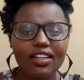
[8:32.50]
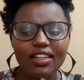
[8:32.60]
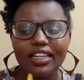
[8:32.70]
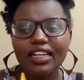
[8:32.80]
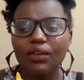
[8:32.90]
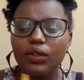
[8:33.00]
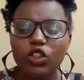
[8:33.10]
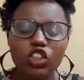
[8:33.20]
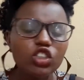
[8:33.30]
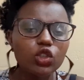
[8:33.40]
like
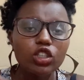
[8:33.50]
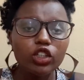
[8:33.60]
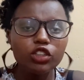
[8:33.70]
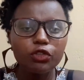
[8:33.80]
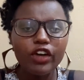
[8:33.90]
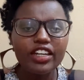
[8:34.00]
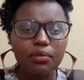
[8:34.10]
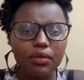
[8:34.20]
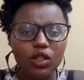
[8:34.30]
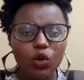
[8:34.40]
you'll not find
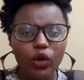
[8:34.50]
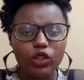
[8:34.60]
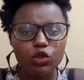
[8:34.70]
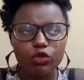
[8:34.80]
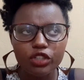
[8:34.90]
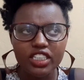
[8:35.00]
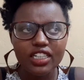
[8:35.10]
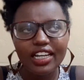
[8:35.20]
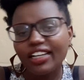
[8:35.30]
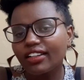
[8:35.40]
me going to very
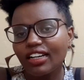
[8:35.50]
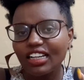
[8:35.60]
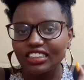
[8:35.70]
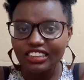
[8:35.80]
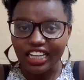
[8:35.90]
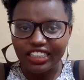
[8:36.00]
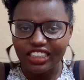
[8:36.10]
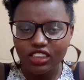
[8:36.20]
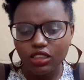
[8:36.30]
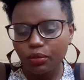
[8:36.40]
like
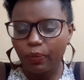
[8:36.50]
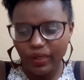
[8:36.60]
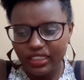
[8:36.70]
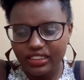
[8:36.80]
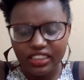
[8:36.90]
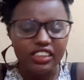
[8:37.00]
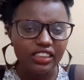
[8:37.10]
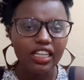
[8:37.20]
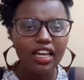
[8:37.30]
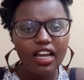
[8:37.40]
luxurious places
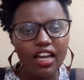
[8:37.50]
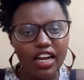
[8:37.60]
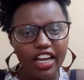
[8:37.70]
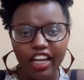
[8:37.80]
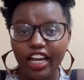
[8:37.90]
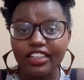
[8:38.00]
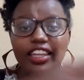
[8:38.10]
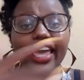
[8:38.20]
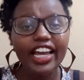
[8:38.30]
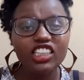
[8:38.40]
at
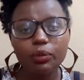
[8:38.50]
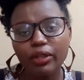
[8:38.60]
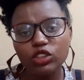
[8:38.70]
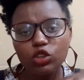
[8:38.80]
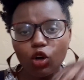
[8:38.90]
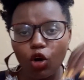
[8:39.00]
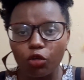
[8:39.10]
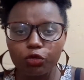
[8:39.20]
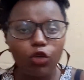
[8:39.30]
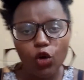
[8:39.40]
the expense
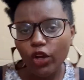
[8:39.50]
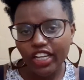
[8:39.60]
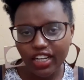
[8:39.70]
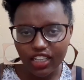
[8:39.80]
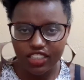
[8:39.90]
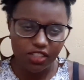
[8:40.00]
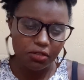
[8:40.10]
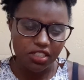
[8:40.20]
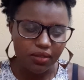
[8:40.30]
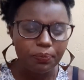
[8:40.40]
of foregoing an
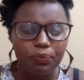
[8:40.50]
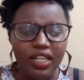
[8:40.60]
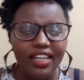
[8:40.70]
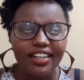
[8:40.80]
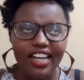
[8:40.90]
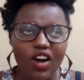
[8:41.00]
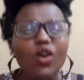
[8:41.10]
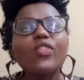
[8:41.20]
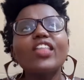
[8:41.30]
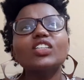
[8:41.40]
activity.
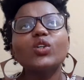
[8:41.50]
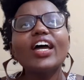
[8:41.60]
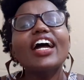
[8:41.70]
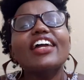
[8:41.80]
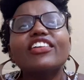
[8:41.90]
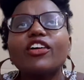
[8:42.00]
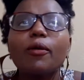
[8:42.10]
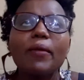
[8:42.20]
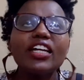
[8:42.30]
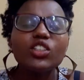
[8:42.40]
Now that's why I
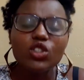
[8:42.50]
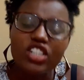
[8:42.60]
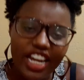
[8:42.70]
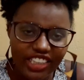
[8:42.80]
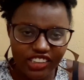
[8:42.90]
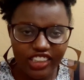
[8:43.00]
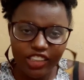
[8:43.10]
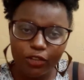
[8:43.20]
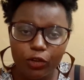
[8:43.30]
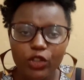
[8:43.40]
recommend you try
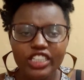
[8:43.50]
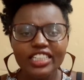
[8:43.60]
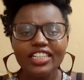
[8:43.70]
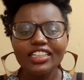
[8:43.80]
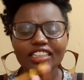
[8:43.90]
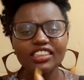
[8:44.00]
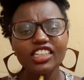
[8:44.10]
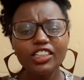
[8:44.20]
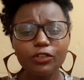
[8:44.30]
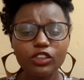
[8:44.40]
street food.
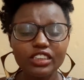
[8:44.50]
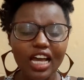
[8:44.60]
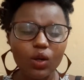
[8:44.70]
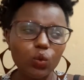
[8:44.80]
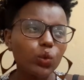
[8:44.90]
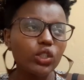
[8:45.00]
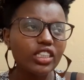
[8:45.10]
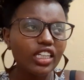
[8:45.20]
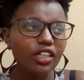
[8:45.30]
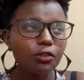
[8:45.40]
Street foods are good
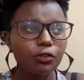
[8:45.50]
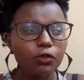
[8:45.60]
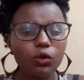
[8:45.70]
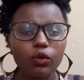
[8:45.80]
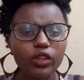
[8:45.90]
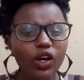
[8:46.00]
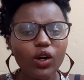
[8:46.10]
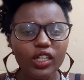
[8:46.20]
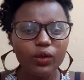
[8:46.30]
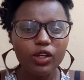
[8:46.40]
if the
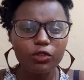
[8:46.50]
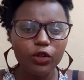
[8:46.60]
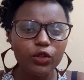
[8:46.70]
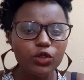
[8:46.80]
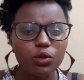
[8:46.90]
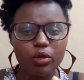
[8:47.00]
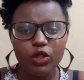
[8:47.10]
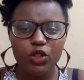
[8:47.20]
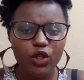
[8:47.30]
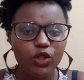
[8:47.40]
only way for you to make
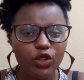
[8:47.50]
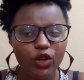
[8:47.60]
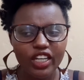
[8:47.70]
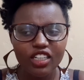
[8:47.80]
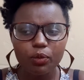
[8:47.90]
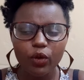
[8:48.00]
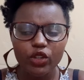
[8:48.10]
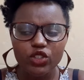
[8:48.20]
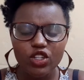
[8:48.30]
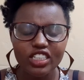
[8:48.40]
sure you don't get
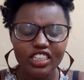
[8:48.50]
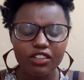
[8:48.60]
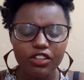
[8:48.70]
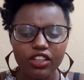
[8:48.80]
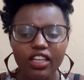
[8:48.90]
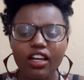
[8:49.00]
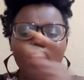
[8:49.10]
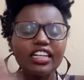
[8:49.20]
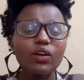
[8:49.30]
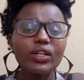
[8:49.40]
poison and everything.
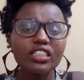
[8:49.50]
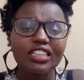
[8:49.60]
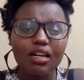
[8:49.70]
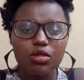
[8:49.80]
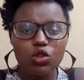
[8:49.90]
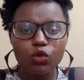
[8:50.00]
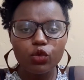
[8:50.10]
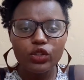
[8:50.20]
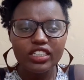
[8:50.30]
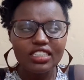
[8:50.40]
Now when it comes to
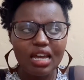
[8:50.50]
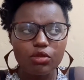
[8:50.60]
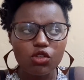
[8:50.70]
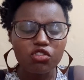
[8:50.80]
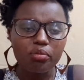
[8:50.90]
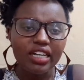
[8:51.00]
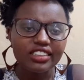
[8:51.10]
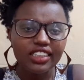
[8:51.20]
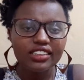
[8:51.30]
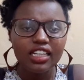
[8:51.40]
food in terms of
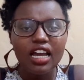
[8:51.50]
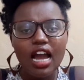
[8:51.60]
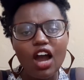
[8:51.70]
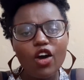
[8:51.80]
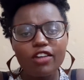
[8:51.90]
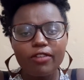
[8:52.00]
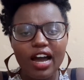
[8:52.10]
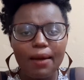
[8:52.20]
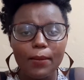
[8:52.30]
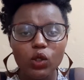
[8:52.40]
budget, however
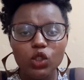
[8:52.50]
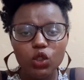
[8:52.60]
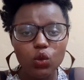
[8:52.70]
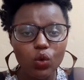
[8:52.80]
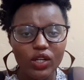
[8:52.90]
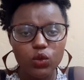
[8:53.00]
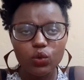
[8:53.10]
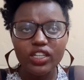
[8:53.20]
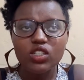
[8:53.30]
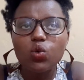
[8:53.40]
amount you are to
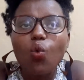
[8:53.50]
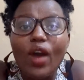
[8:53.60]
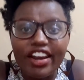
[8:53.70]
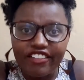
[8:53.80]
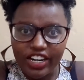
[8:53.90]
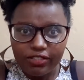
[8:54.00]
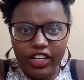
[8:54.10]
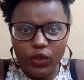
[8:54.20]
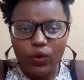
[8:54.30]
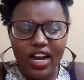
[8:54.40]
eat wherever
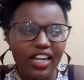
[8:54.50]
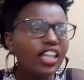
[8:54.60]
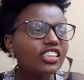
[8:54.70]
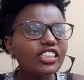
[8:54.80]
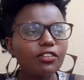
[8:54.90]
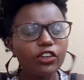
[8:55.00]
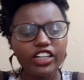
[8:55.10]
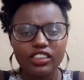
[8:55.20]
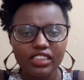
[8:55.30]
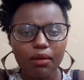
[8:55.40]
you are, let's say for
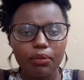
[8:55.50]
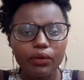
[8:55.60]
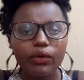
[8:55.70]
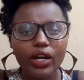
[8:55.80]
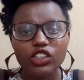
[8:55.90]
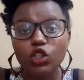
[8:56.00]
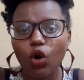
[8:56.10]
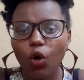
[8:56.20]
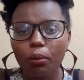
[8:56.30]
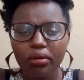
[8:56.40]
example at your
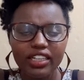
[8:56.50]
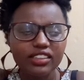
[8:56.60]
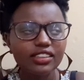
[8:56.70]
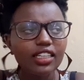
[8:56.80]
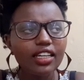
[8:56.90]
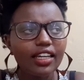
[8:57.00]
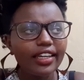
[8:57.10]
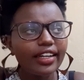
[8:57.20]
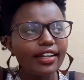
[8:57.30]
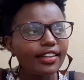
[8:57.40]
home place,
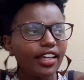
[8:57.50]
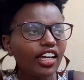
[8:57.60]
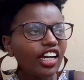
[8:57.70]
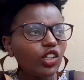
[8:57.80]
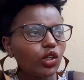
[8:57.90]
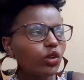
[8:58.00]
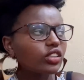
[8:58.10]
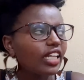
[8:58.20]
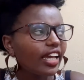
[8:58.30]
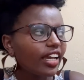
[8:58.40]
in a day you use
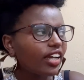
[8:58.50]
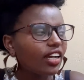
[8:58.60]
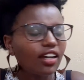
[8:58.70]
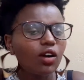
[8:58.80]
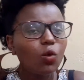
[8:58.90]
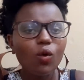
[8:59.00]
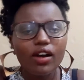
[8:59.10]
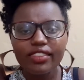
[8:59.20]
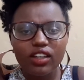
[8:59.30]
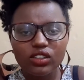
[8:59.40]
like
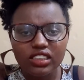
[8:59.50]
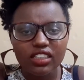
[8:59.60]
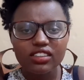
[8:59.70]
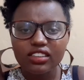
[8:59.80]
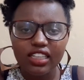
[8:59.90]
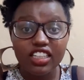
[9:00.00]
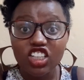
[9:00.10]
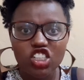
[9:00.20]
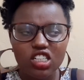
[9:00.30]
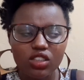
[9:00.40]
1,000 Kenya
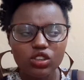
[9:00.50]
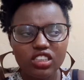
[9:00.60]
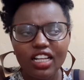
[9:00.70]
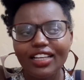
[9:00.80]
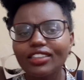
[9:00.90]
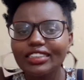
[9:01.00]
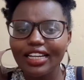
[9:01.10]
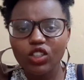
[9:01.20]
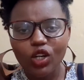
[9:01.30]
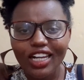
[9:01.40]
shillings, so like
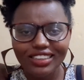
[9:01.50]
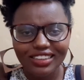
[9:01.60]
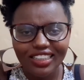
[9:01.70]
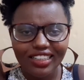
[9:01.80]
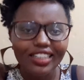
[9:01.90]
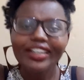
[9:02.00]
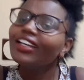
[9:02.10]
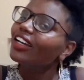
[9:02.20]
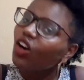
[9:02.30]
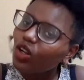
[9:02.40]
$10 in a day.
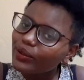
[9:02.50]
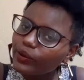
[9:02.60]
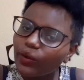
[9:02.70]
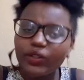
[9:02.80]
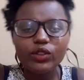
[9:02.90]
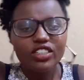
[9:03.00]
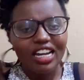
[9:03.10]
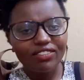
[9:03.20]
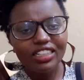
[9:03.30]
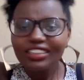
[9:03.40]
Also when you
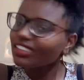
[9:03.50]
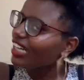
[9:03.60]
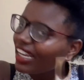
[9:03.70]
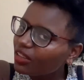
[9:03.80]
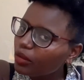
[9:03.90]
travel, try and